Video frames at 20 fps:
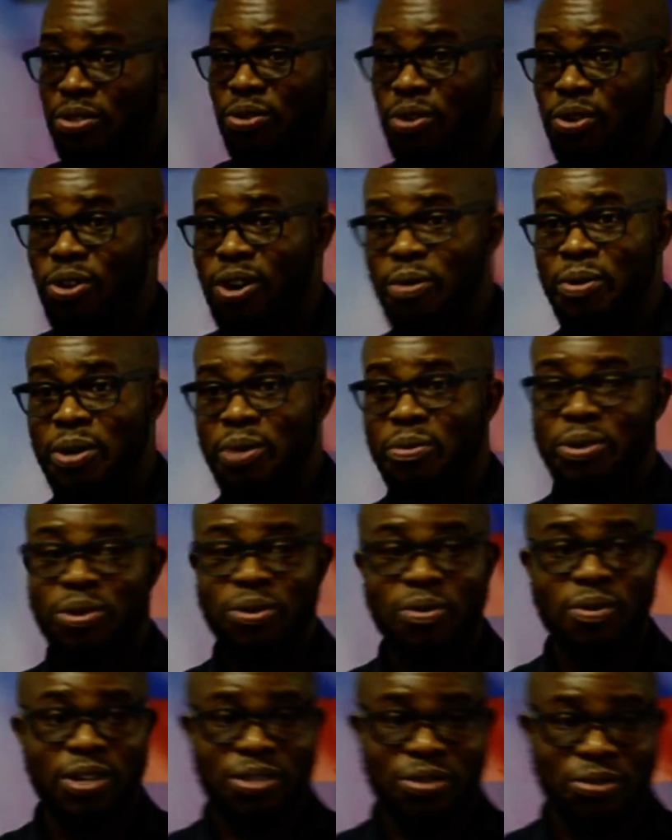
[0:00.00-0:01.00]
you. God, we
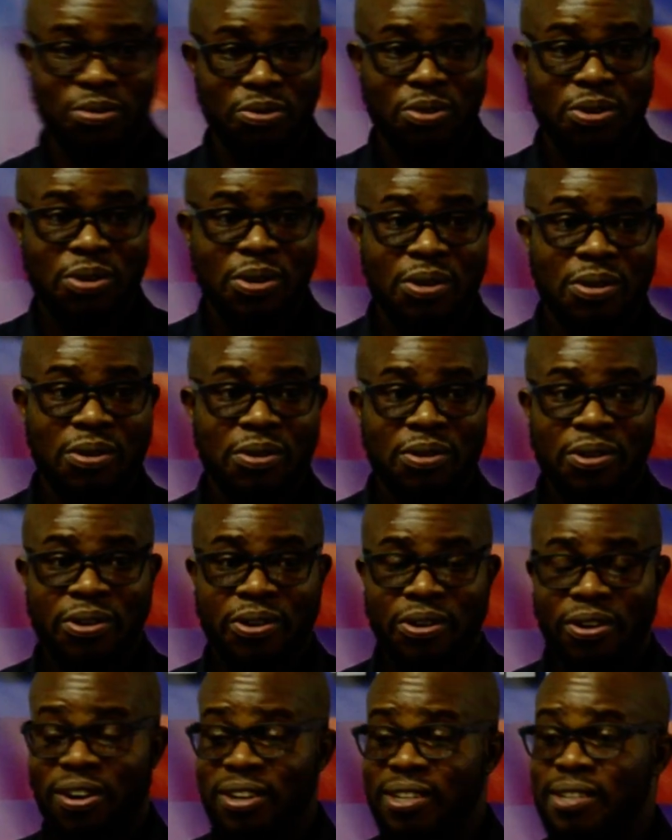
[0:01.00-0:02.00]
don't want you.
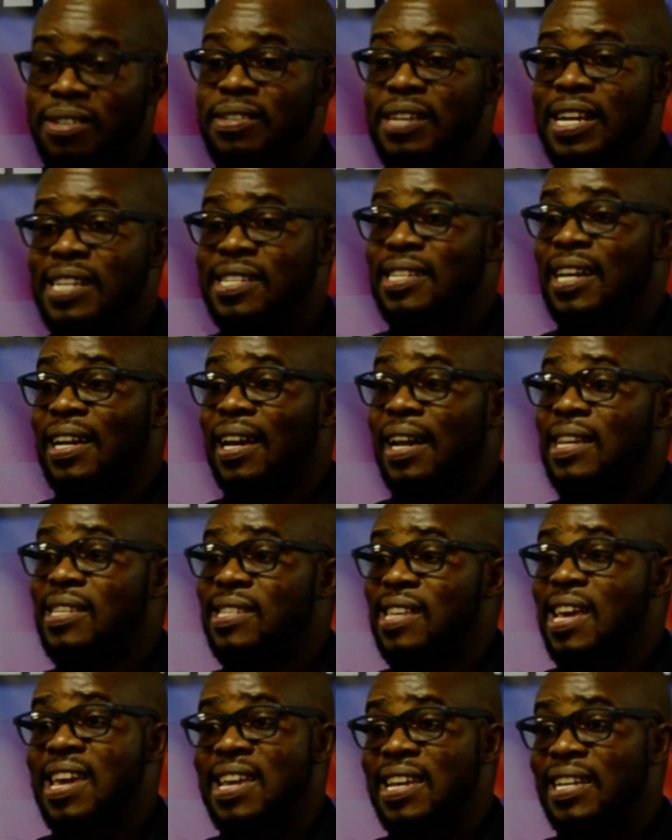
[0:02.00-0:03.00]
Not necessarily
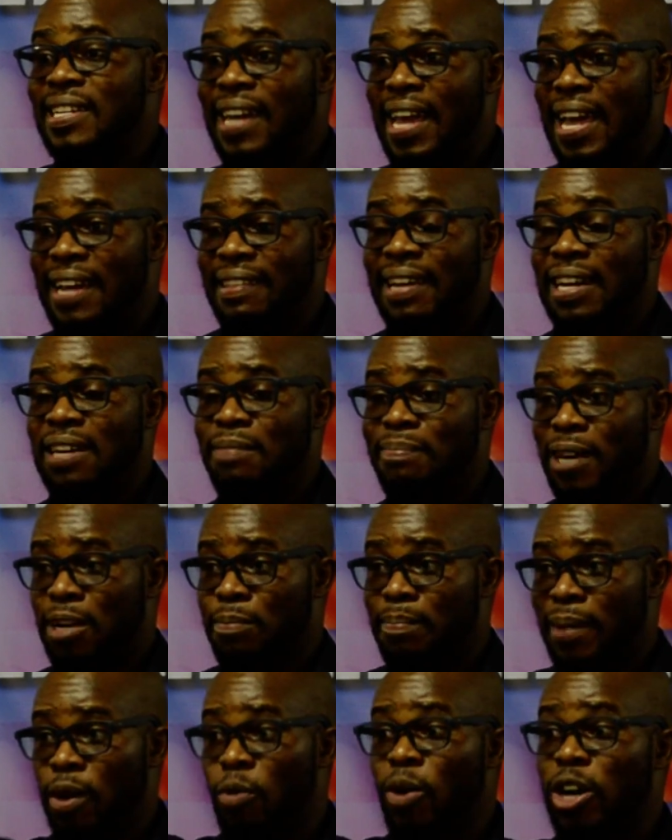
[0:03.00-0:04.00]
saying it like that,
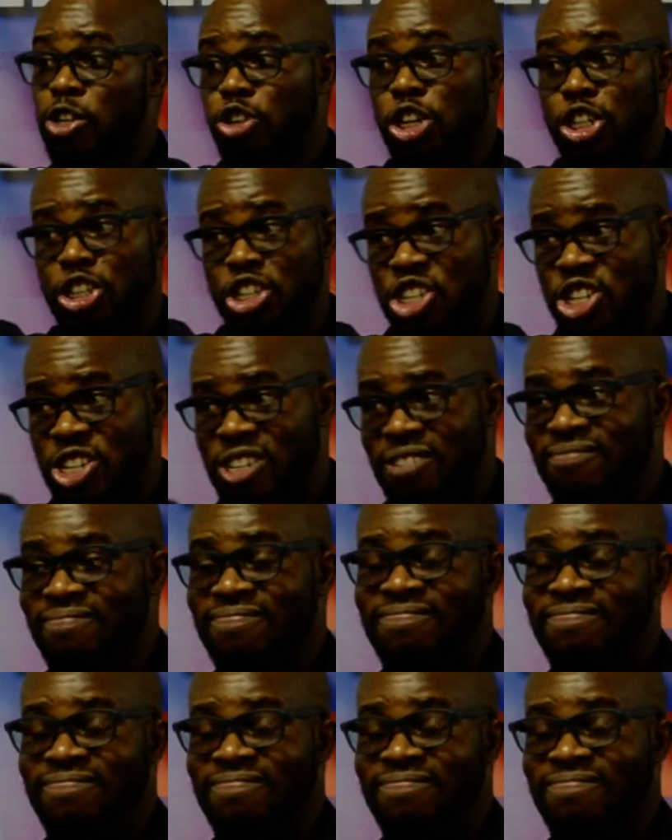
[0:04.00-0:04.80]
but by what you're teaching.